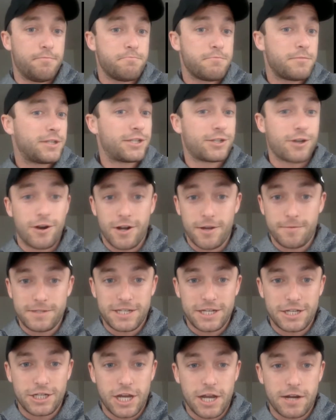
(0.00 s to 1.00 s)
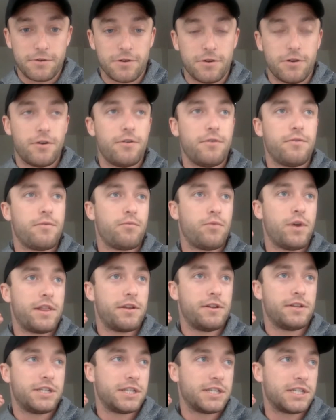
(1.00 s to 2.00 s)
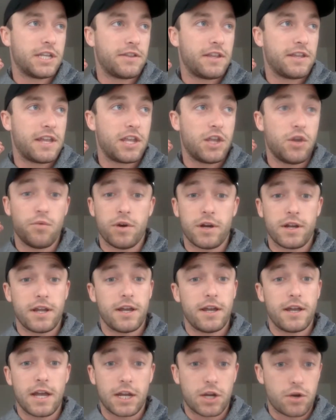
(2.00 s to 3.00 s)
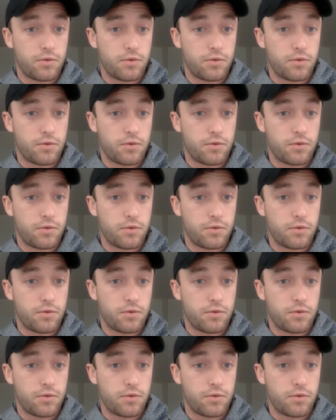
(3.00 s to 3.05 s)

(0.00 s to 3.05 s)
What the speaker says: startups in general, whether it's just something that you want a